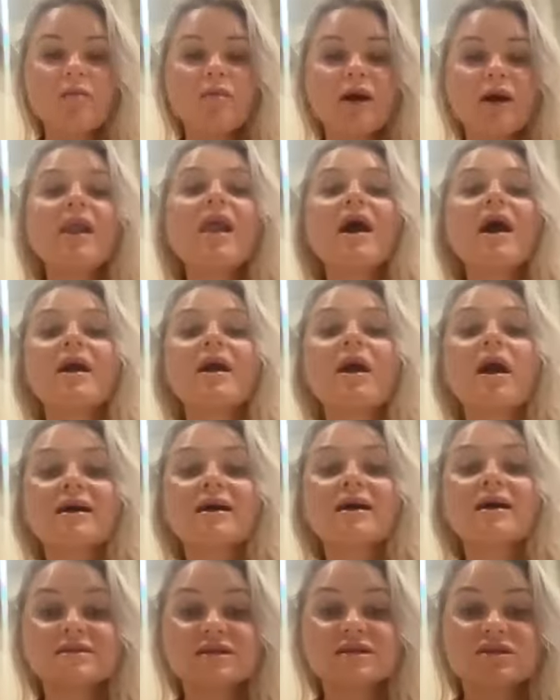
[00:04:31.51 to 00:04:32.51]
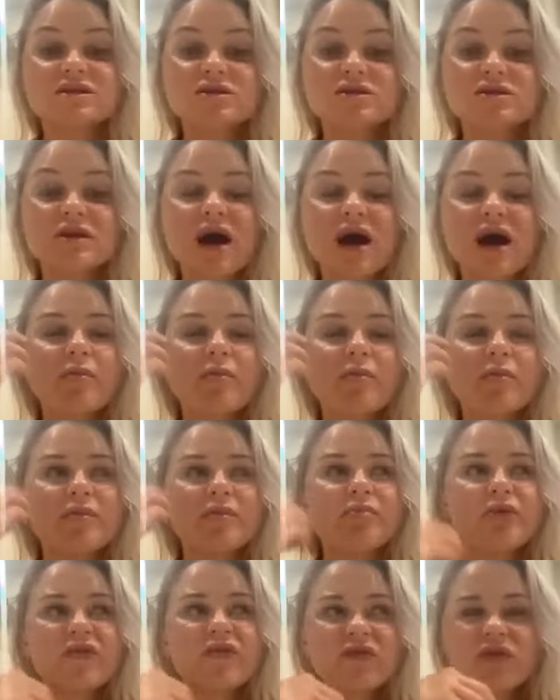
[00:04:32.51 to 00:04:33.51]
But like I did do that.
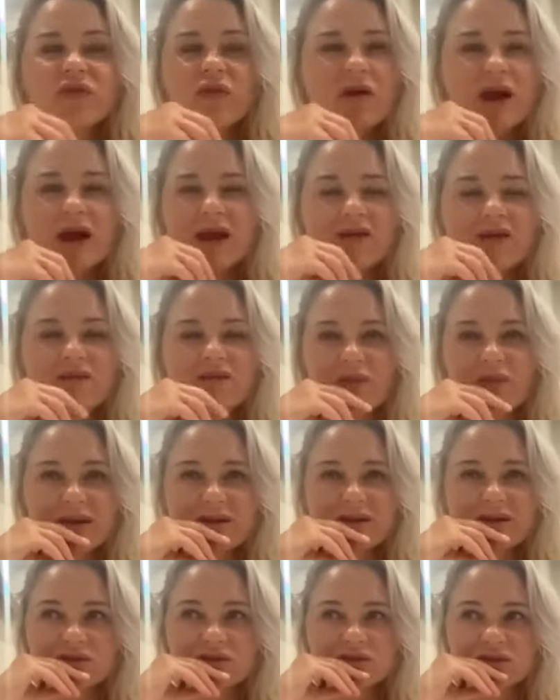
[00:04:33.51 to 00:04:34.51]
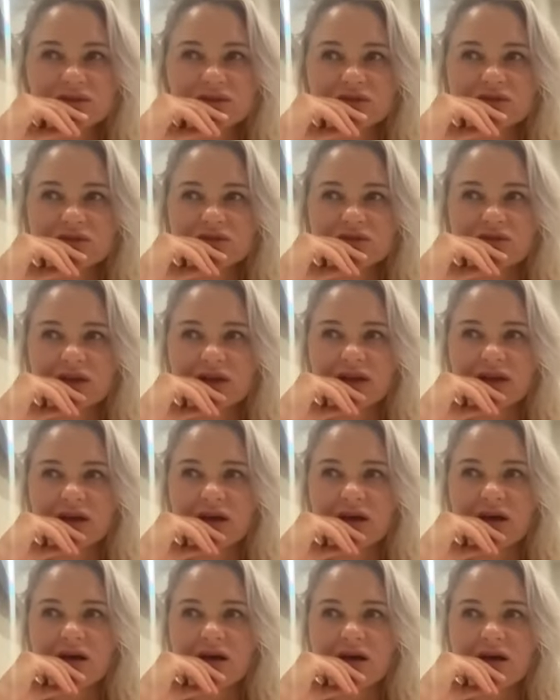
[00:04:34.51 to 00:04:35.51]
But before I even went to a tantra
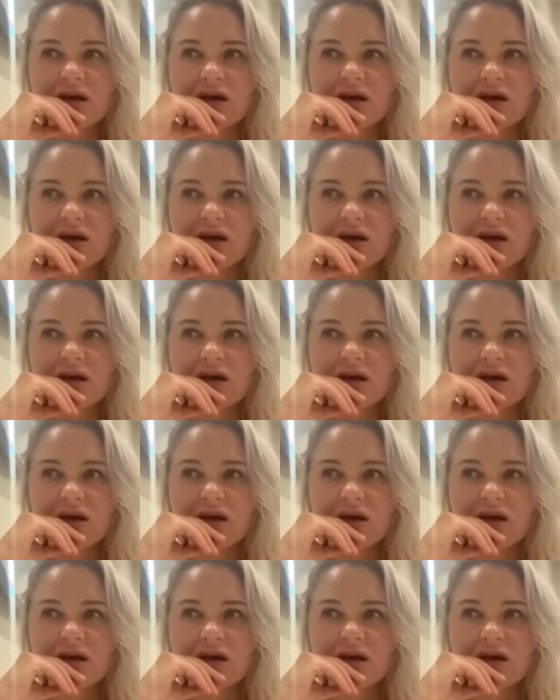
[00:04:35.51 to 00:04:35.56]
retreat,